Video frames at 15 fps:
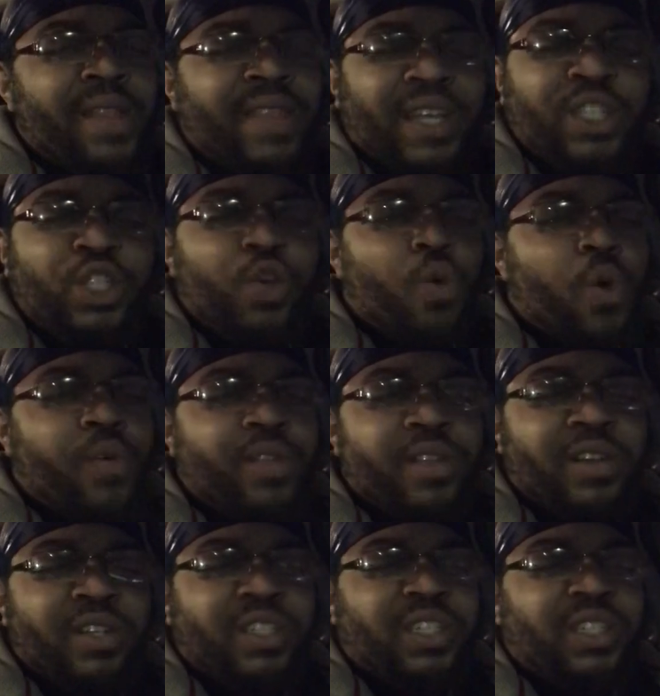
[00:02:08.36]
that you order
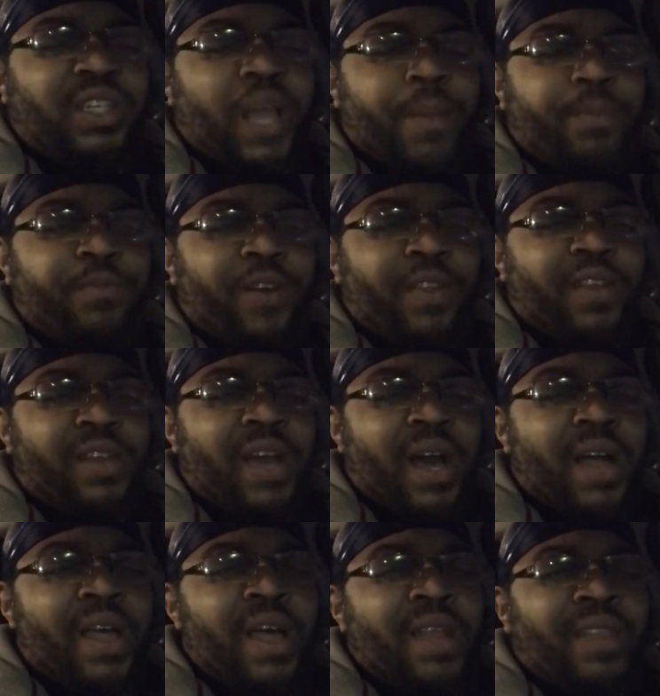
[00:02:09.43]
their steps, Father
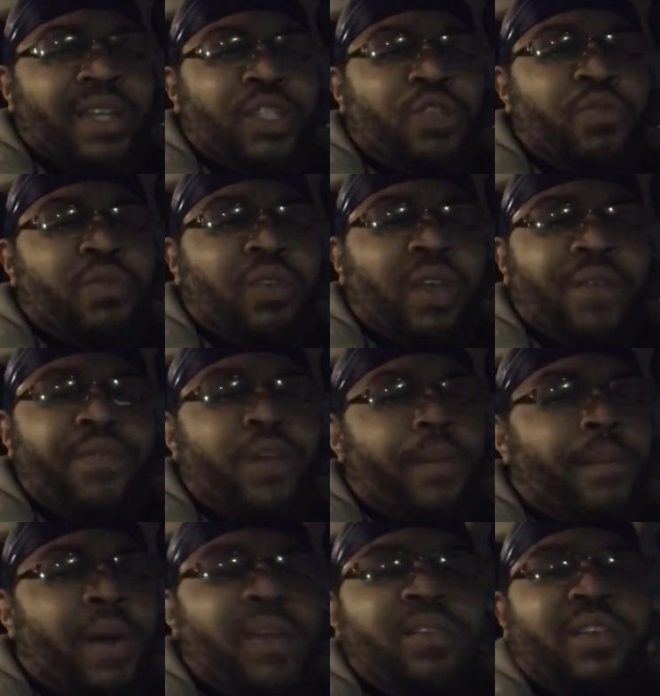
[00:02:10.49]
God, that you give
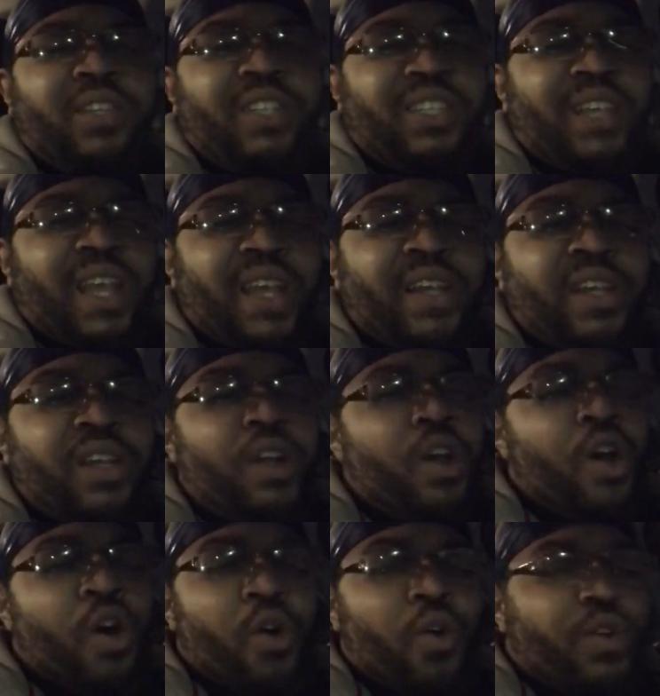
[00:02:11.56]
them understanding
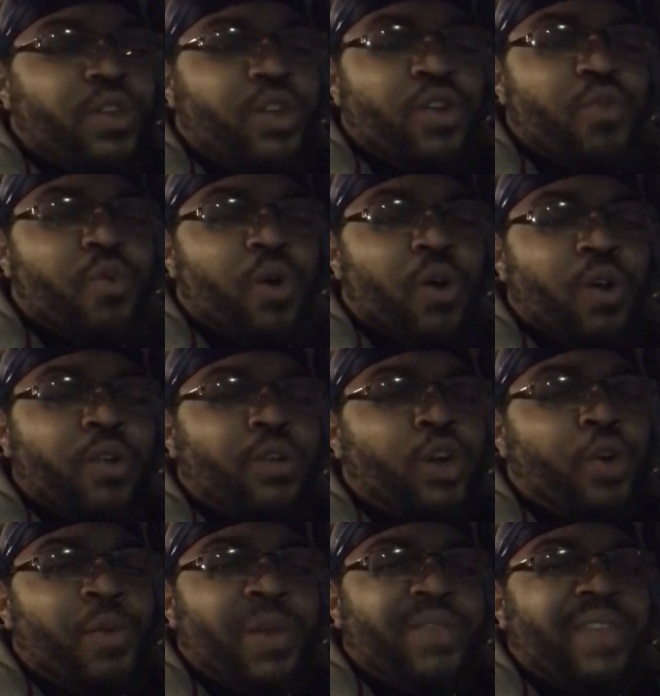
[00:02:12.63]
on your word,
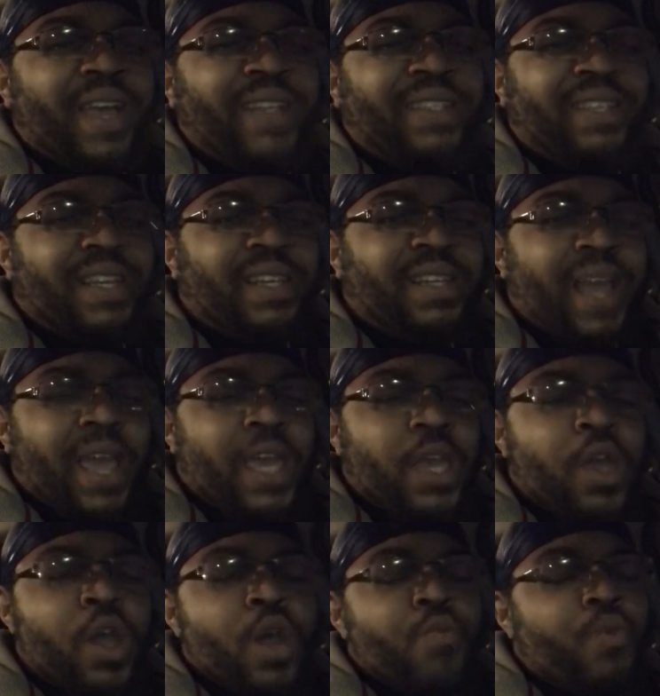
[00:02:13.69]
knowing that today
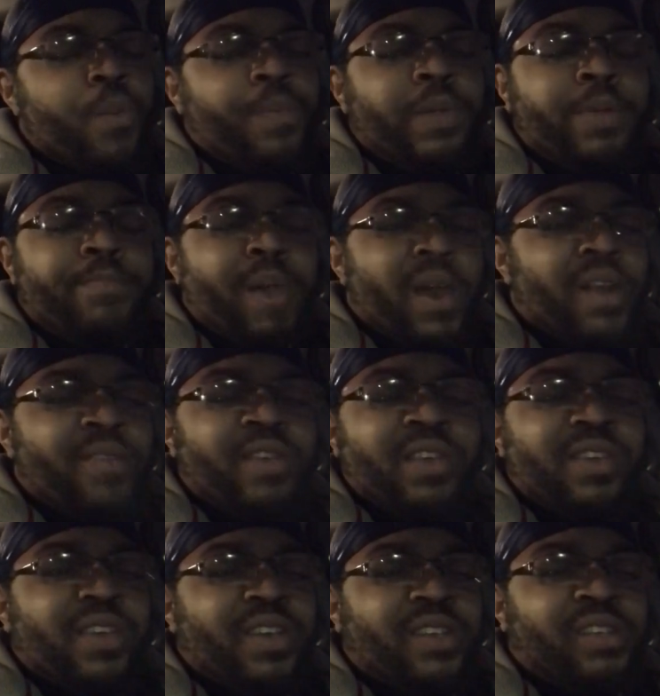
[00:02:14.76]
will be better
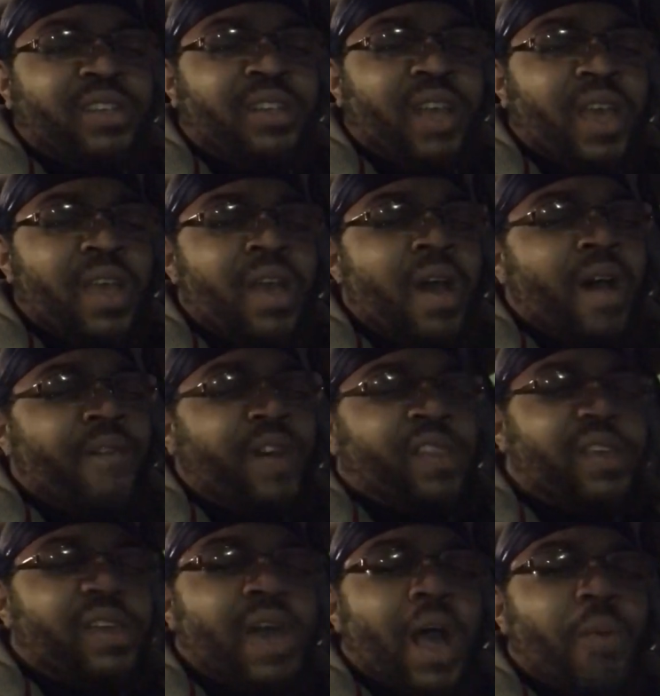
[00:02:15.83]
than yesterday.
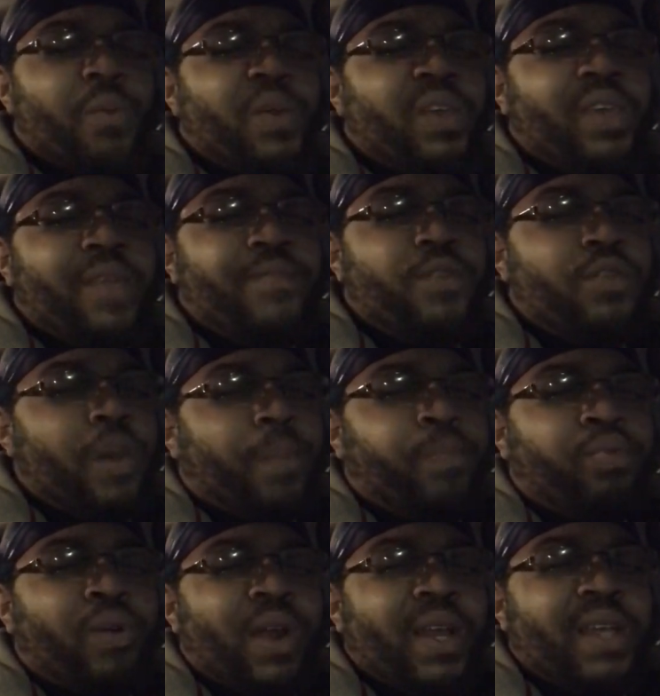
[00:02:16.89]
Father God, we give you the
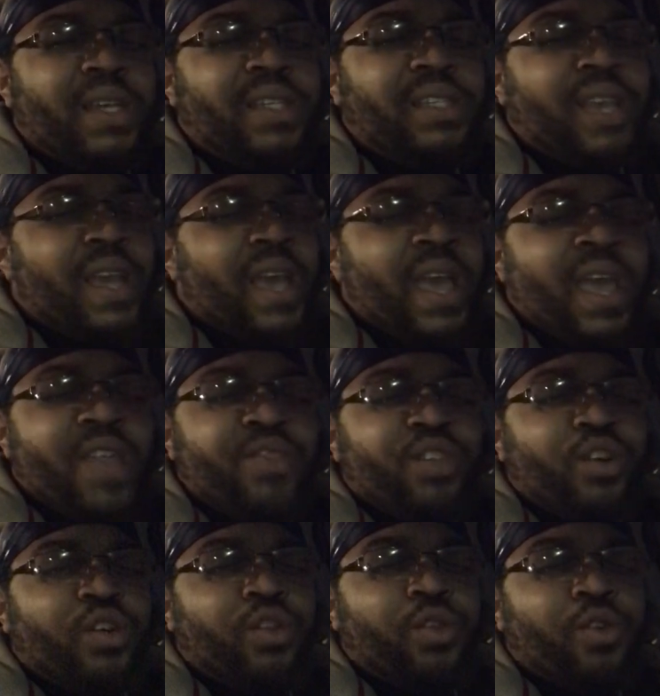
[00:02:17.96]
praise and
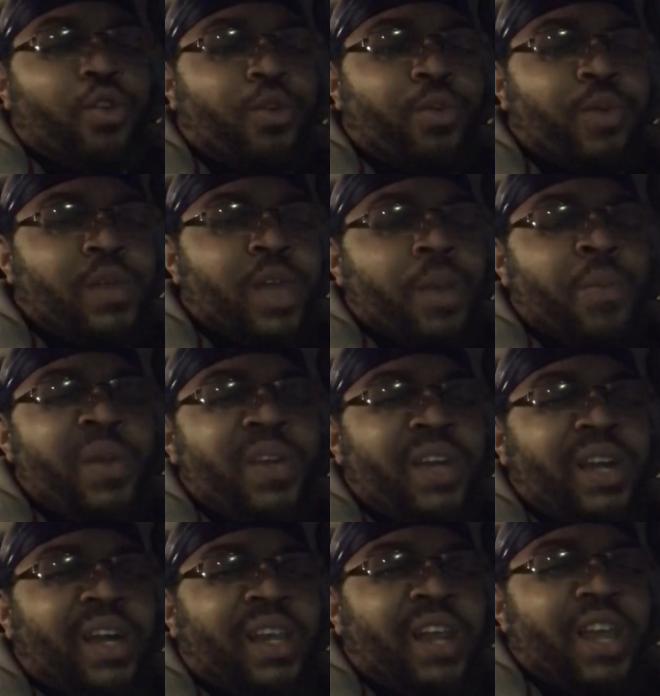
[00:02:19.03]
the glory, and we
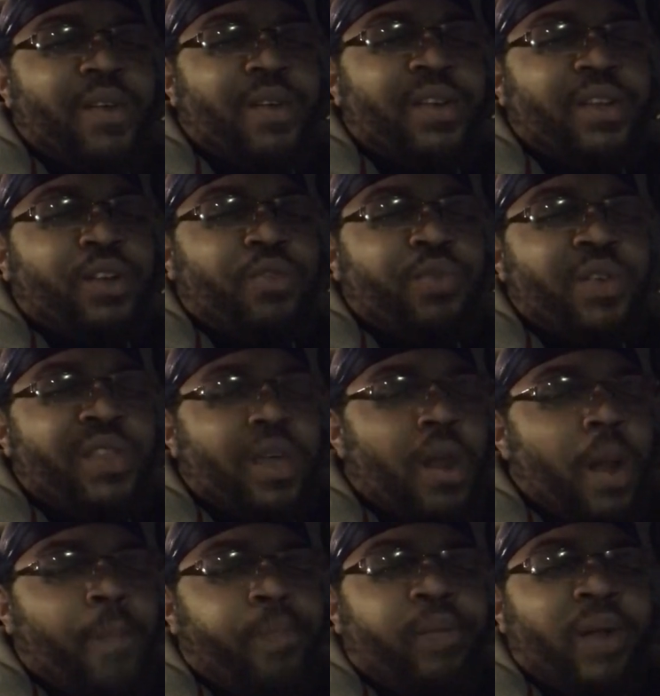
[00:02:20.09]
declare and decree that
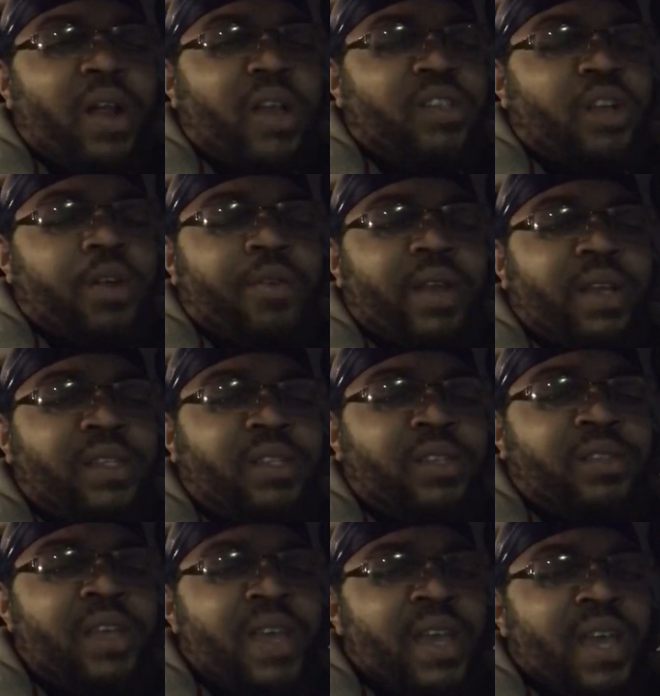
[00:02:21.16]
our prayers are
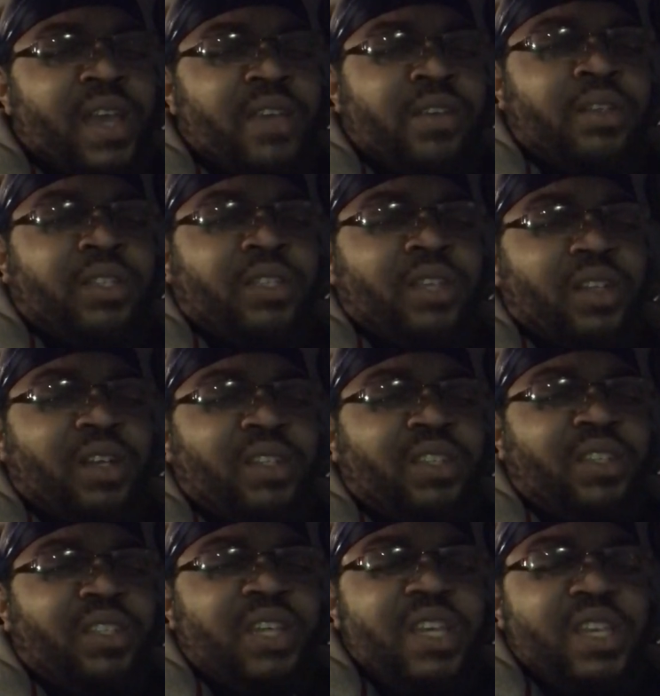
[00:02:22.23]
answered. In your son,
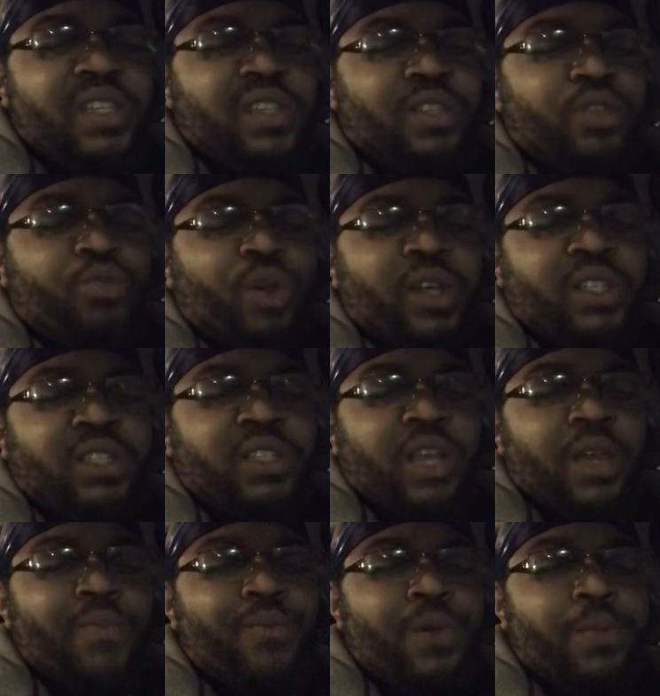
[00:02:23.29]
Jesus Christ's
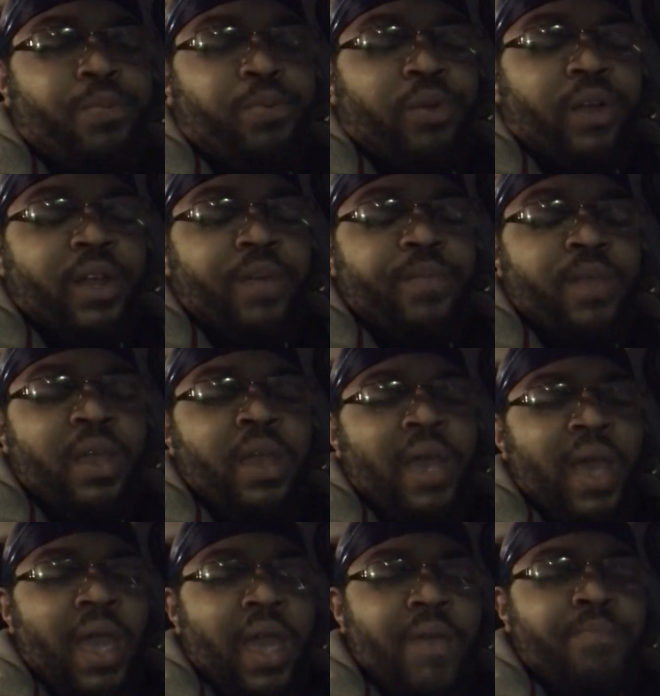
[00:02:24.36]
name, we pray.
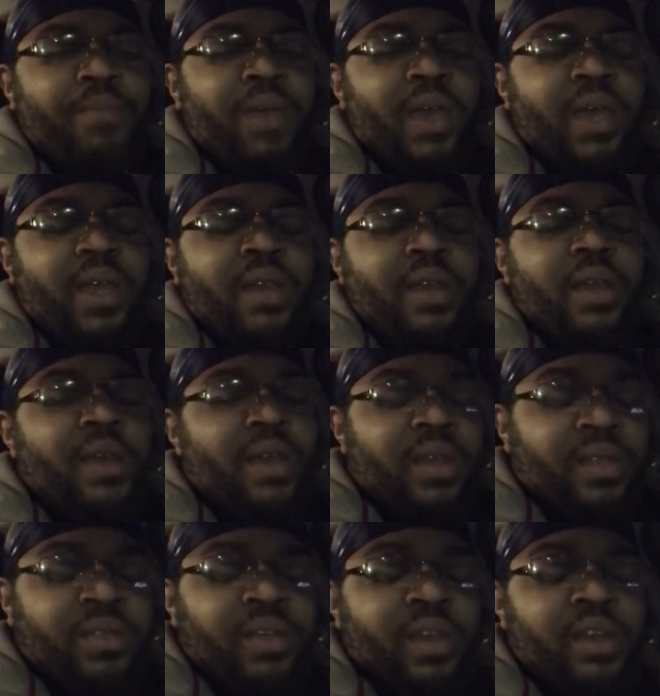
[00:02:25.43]
Amen,
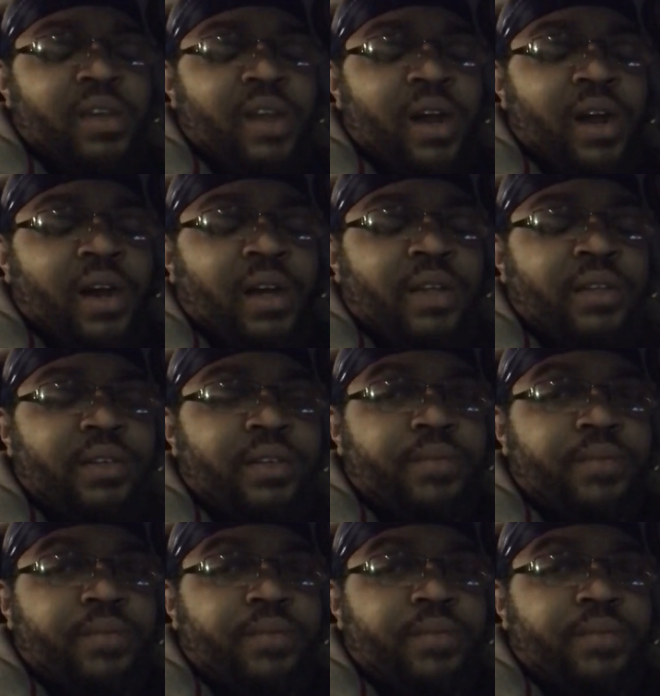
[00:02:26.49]
and thank God.